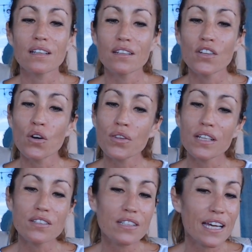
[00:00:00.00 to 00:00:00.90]
know
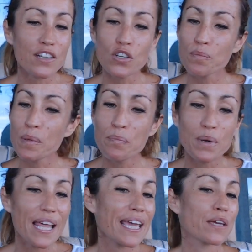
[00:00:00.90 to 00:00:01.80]
that you cannot be
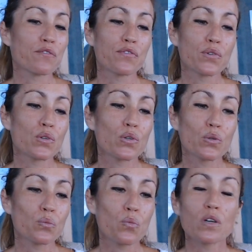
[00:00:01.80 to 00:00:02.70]
blamed for
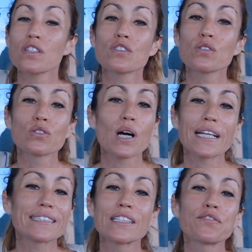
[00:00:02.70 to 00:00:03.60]
wanting to grow at
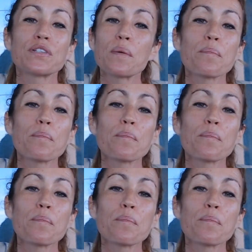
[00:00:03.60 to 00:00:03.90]
a different